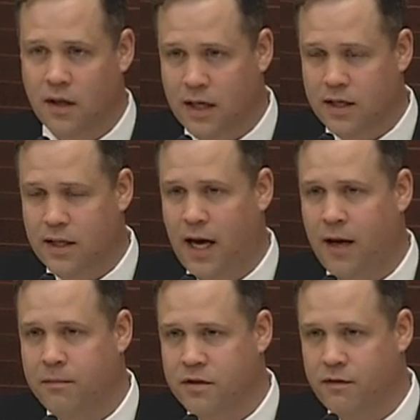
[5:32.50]
into the
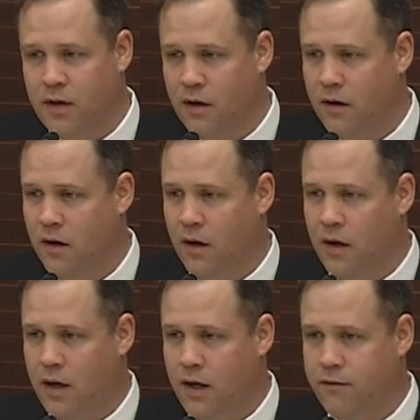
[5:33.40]
atmosphere,
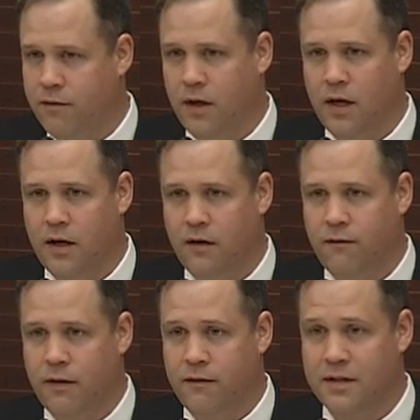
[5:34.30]
if, the, if,
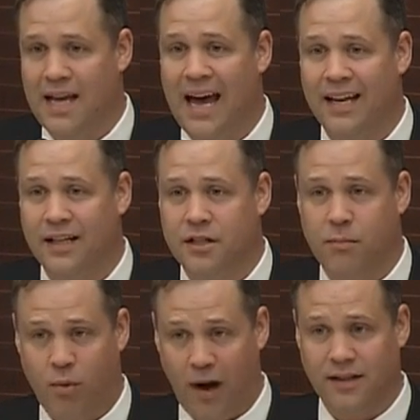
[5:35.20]
if it's adding to
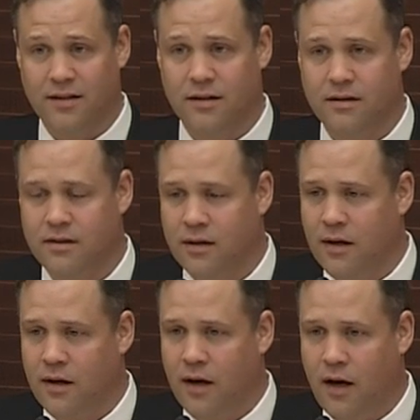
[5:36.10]
prices
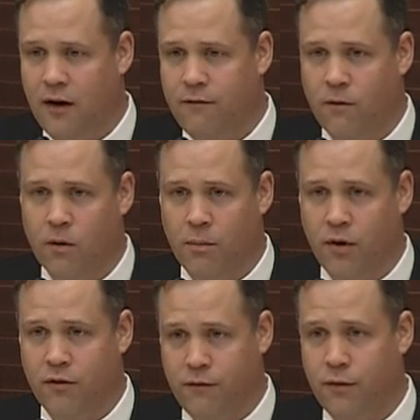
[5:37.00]
uh, for
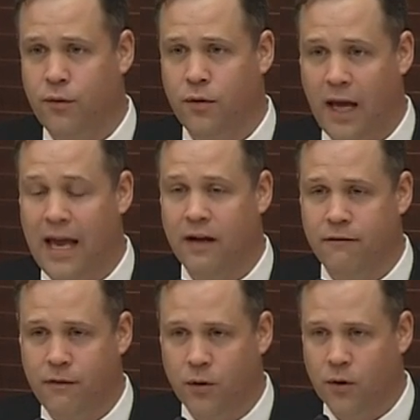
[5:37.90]
both food and
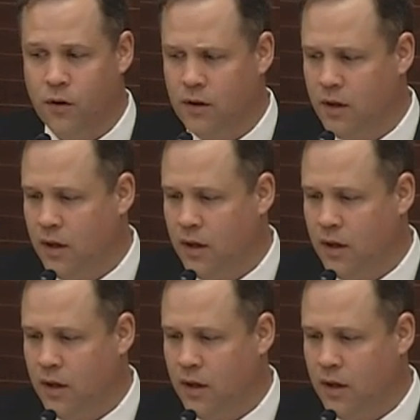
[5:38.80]
fuel,